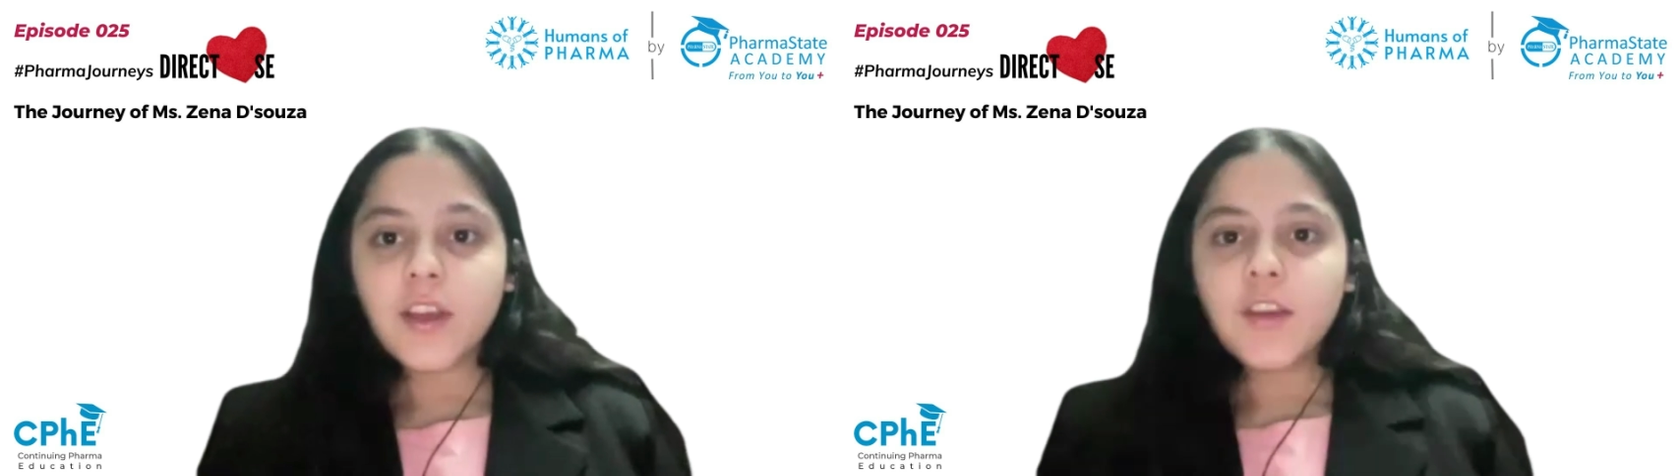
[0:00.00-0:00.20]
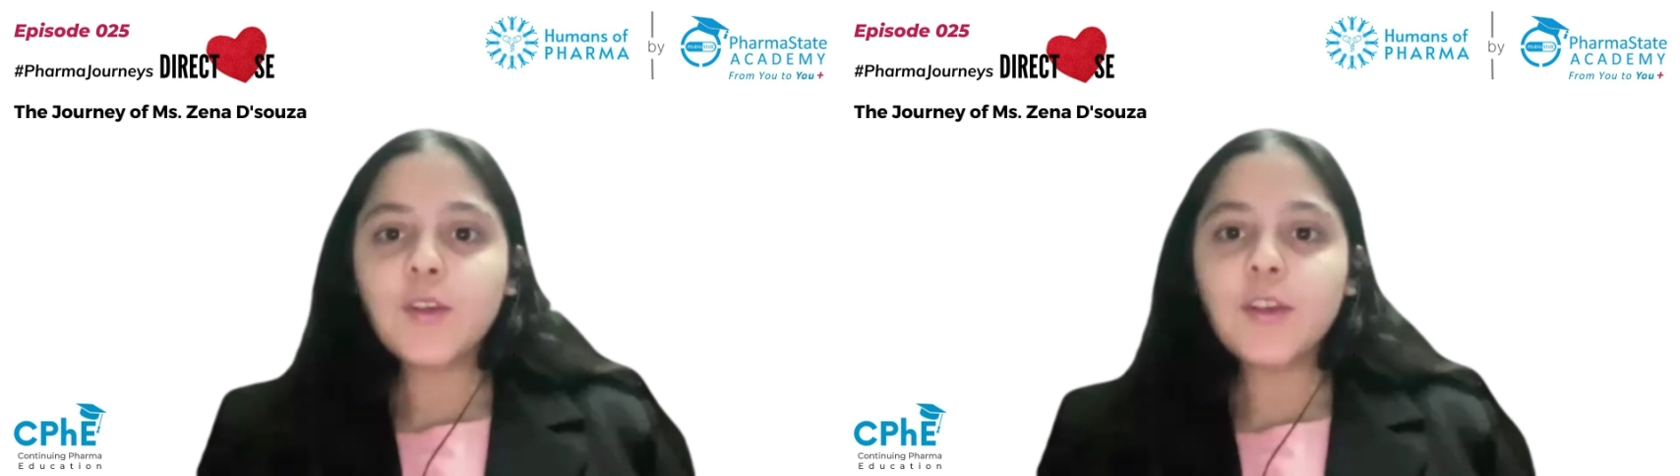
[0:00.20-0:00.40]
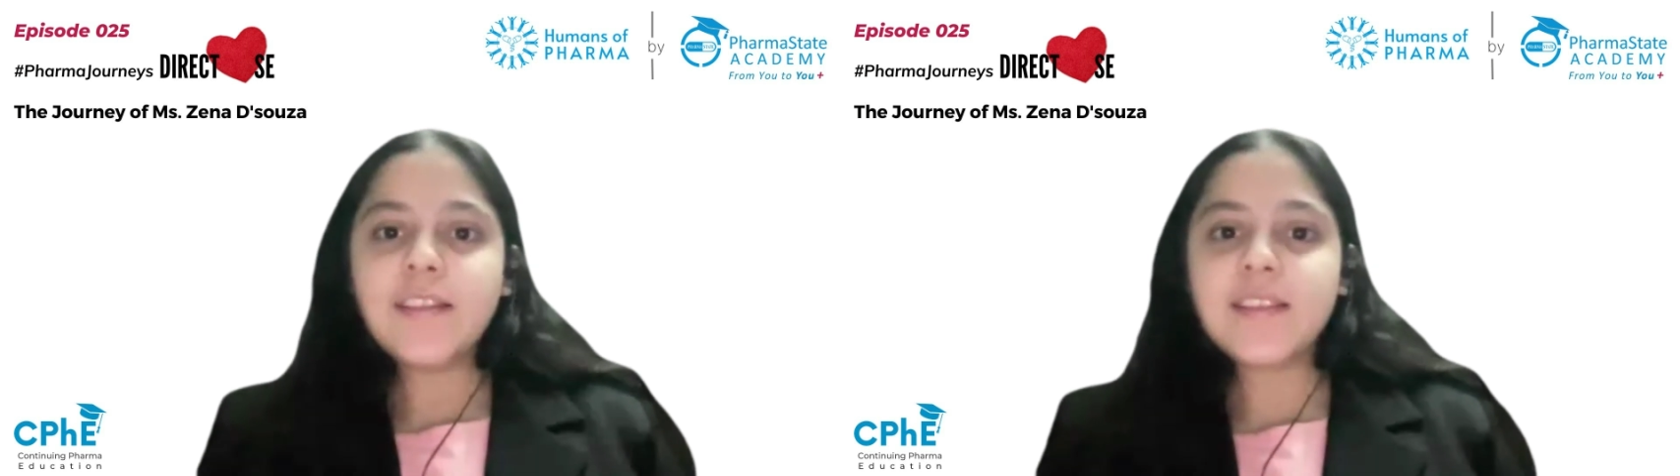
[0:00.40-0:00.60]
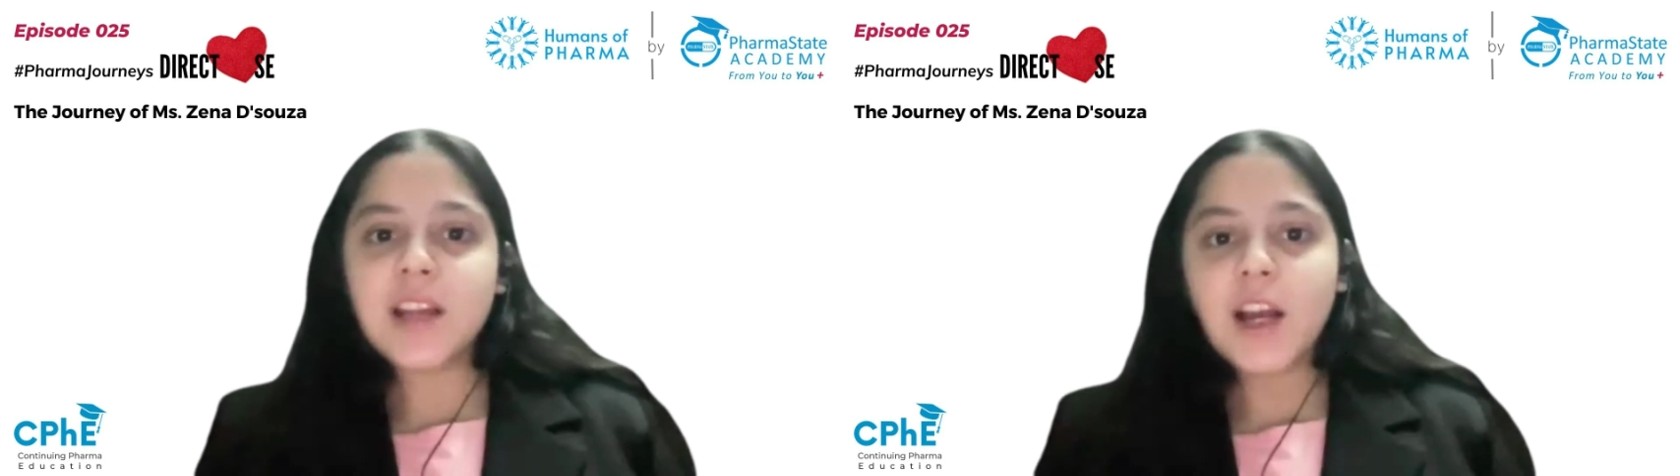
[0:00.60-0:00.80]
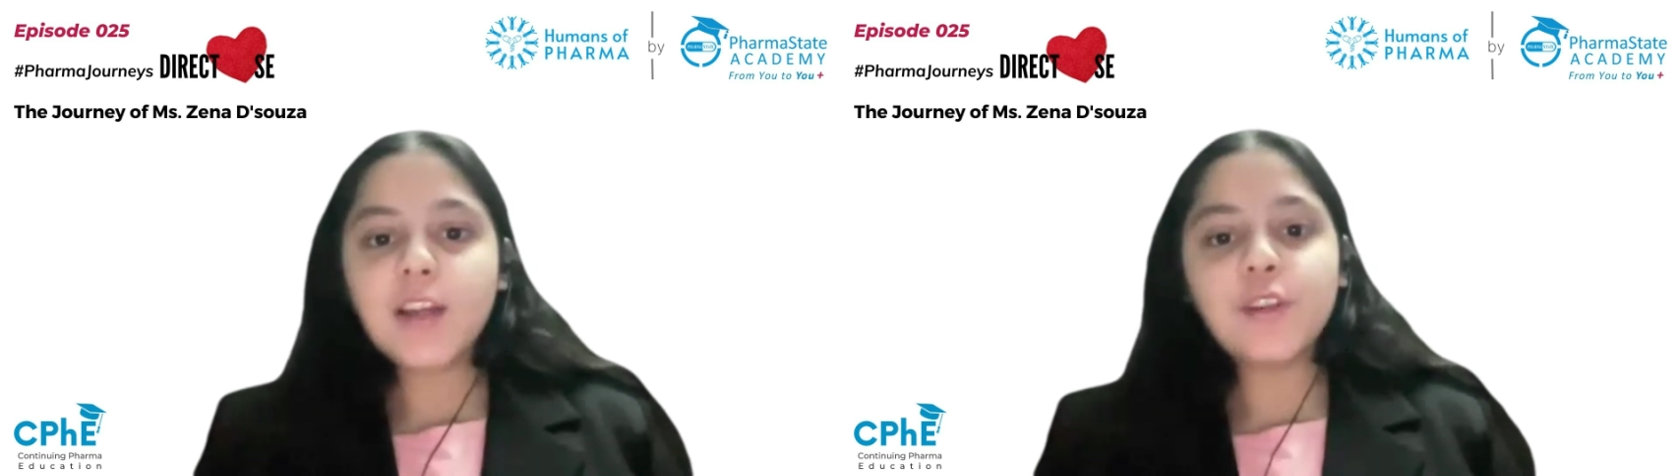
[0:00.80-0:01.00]
So let's
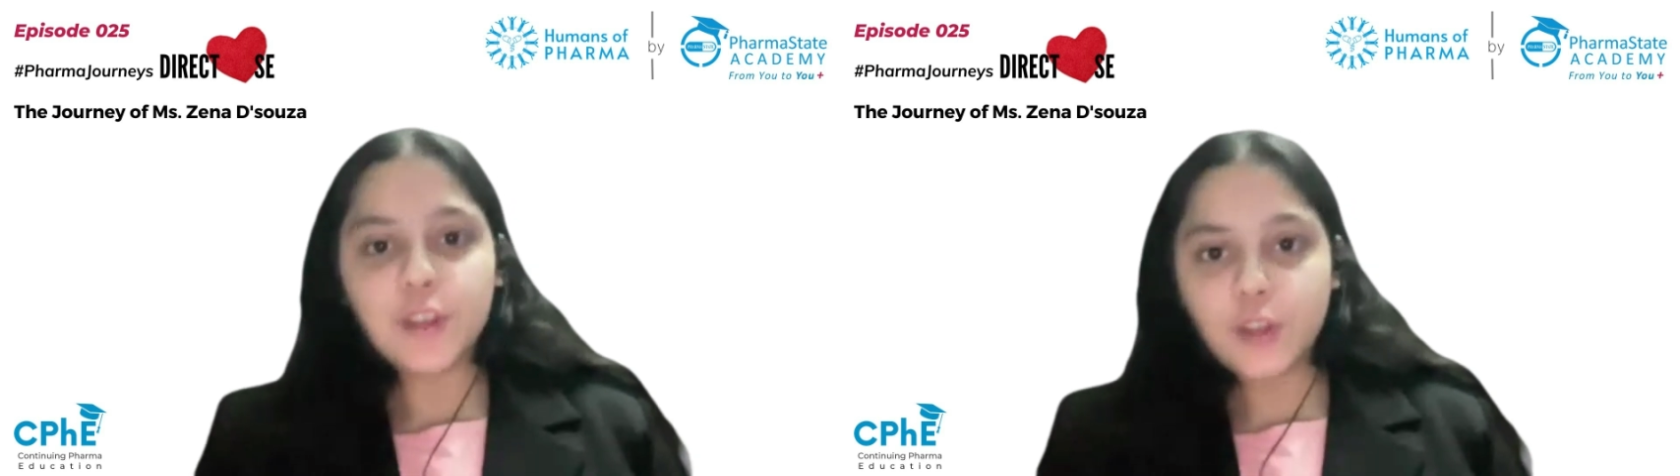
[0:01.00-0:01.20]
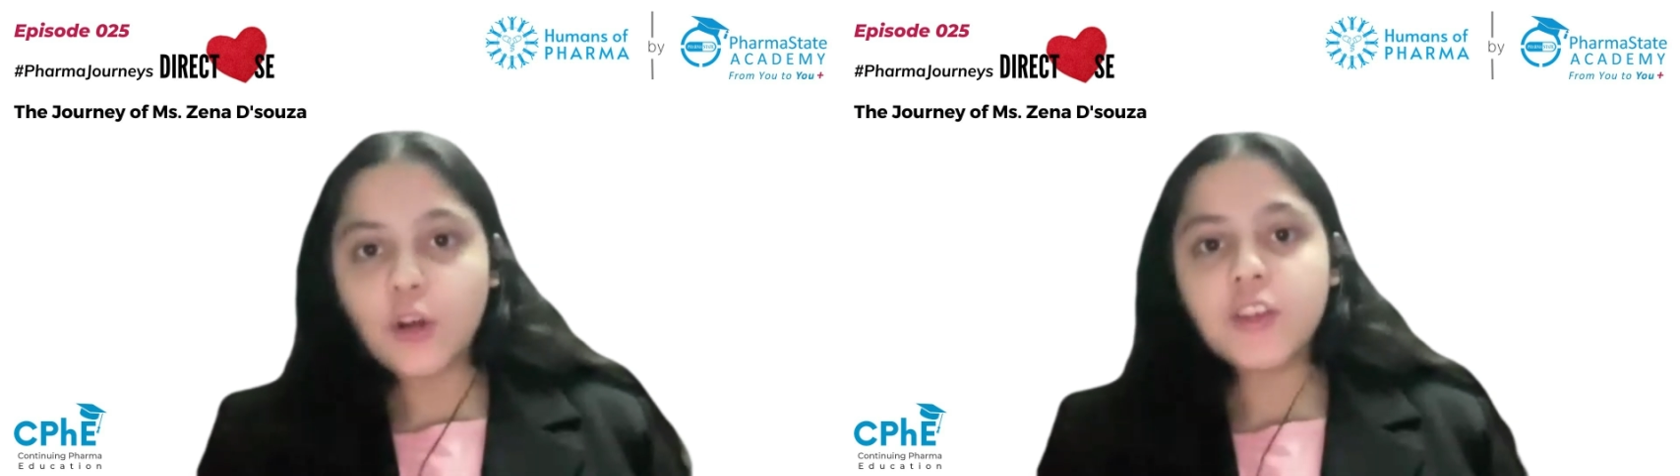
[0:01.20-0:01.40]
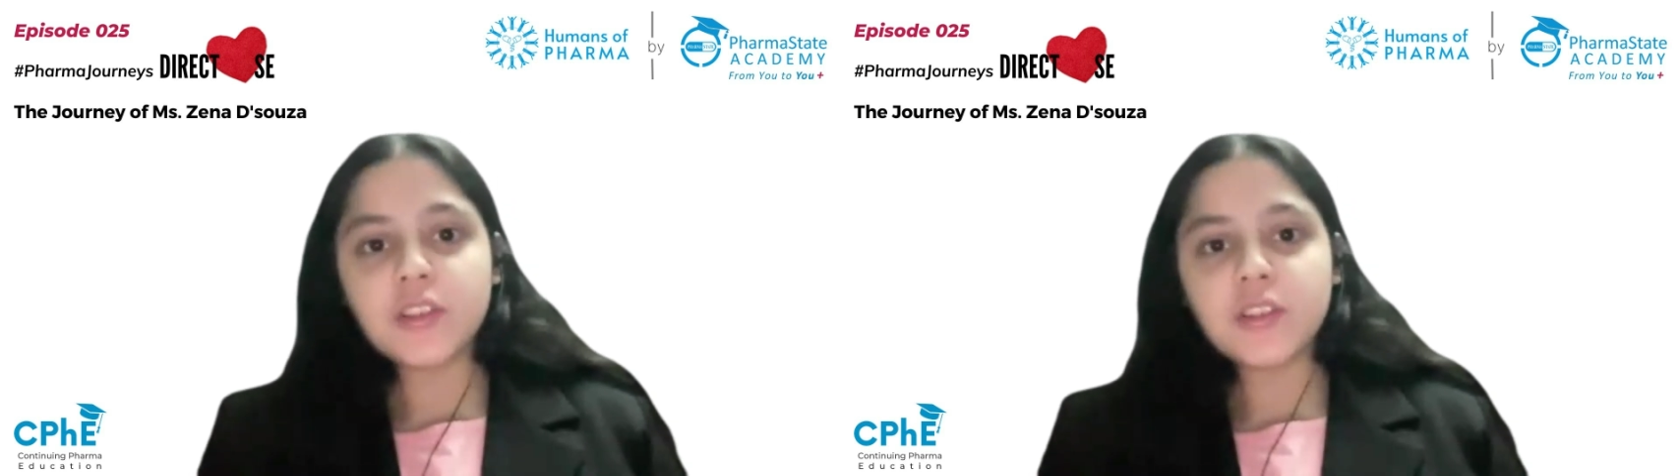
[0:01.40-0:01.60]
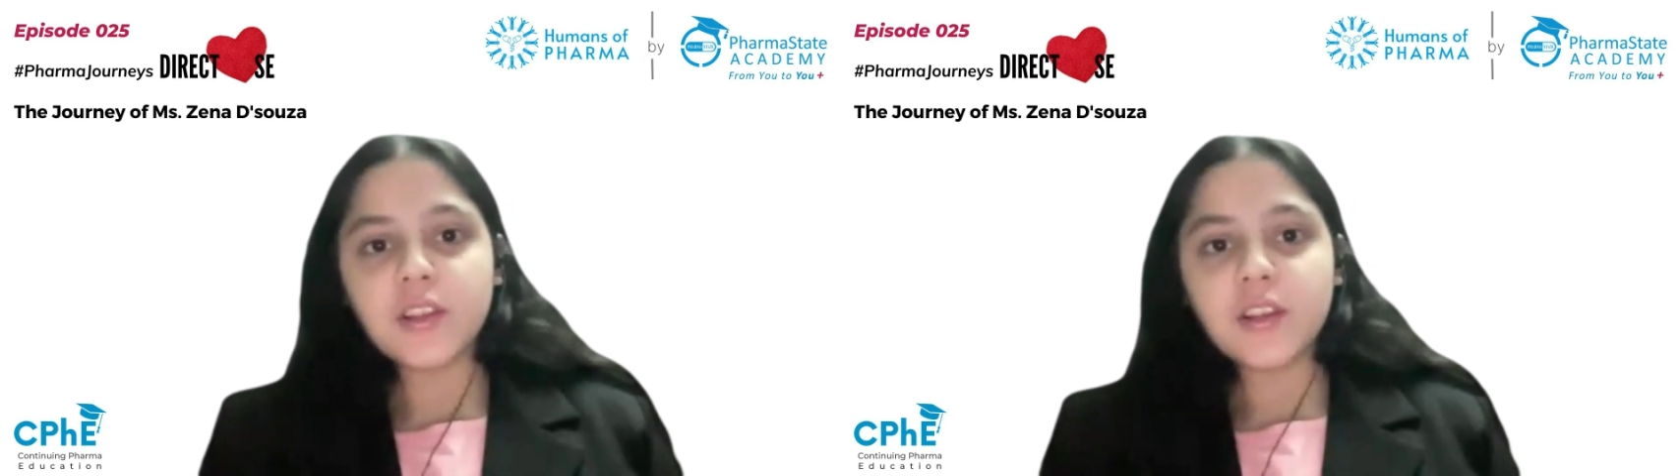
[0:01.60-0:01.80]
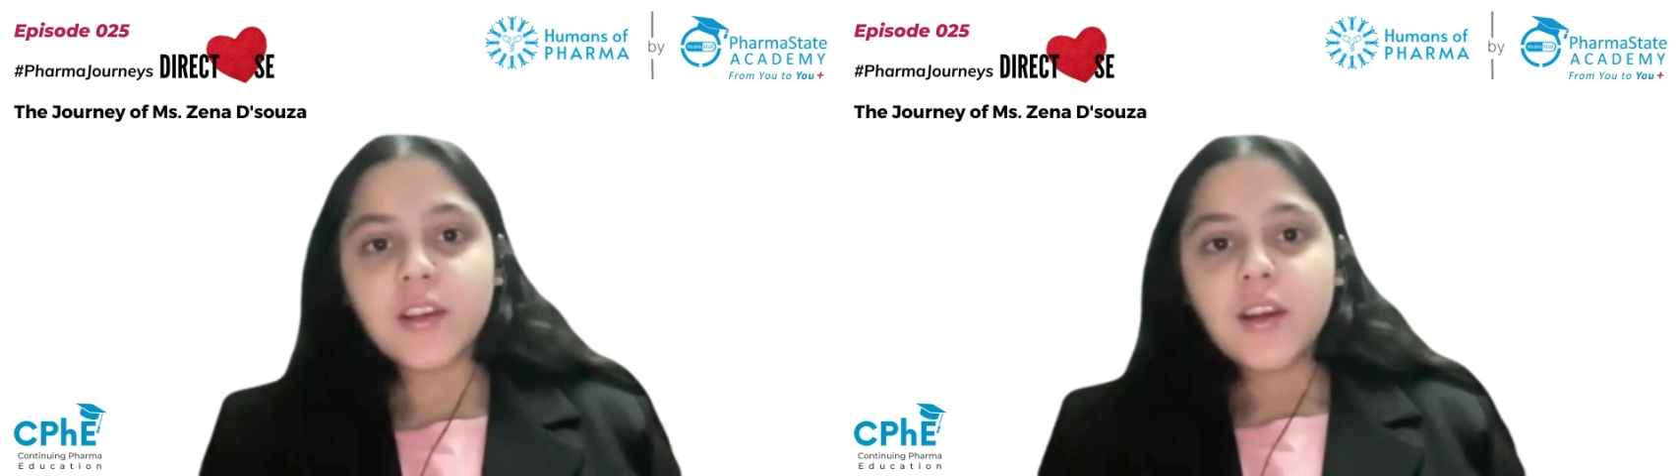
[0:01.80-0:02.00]
start with your
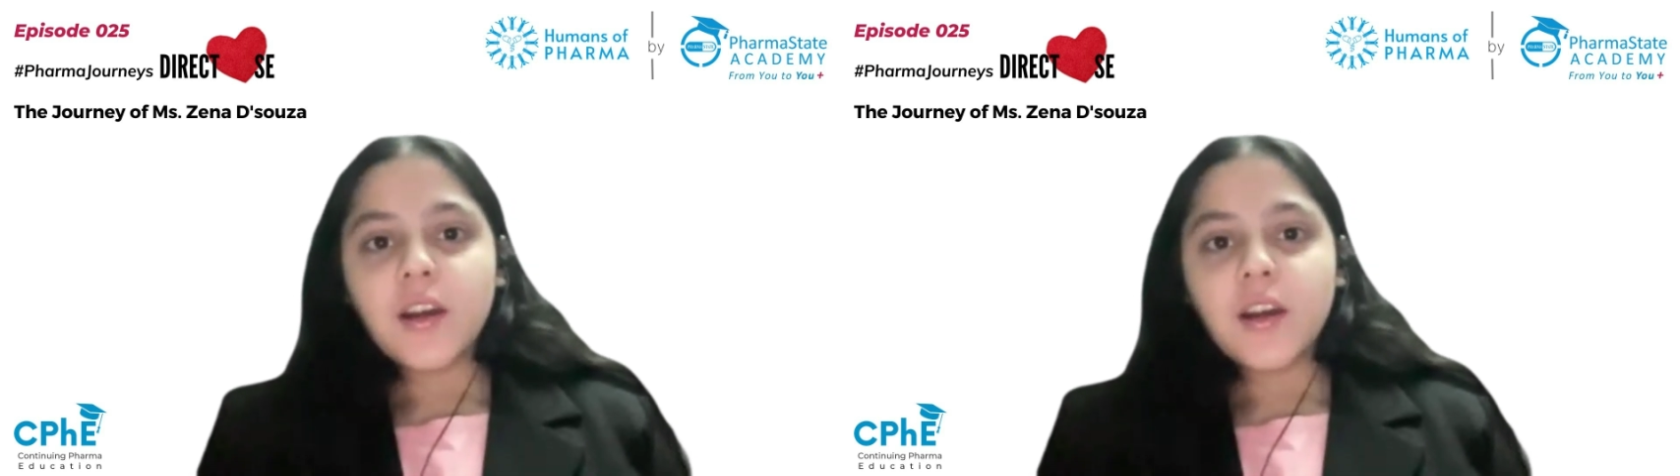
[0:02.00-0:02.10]
journey.